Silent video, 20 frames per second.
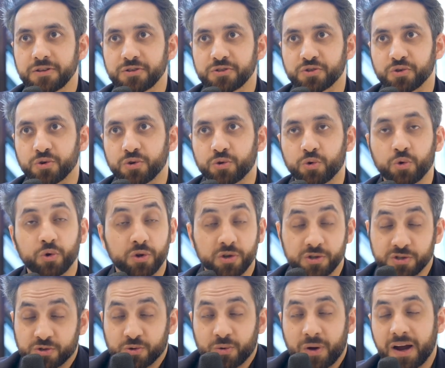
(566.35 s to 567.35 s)
So
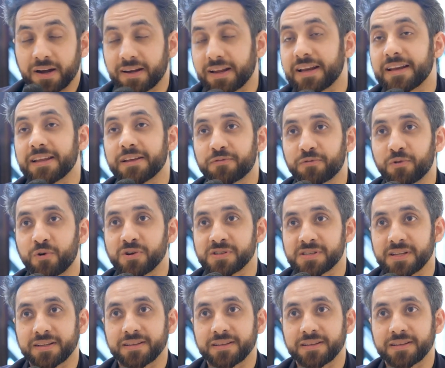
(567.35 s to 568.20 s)
kudos to ArcDaily, of course,